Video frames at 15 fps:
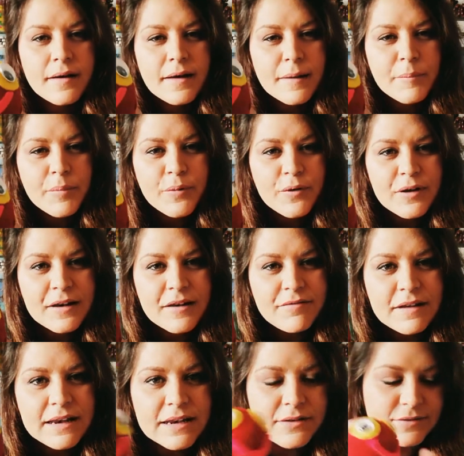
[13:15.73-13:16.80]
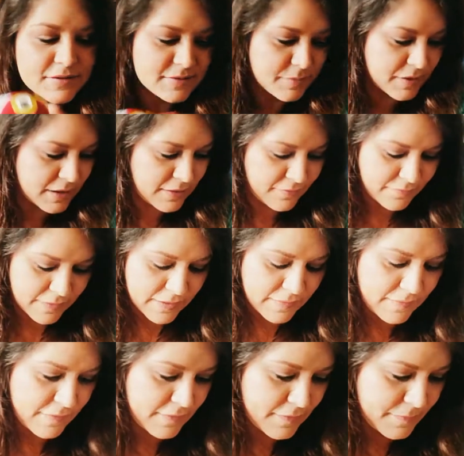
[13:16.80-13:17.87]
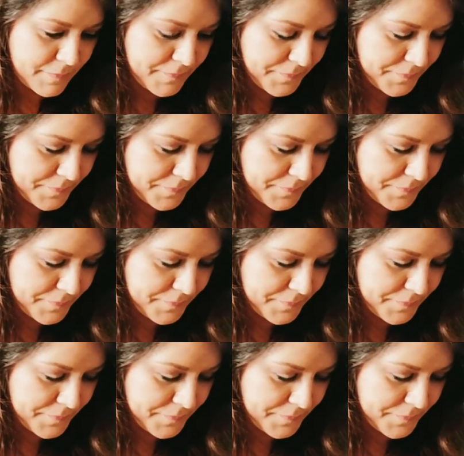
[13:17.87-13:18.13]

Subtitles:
And put a lovely little smiley face.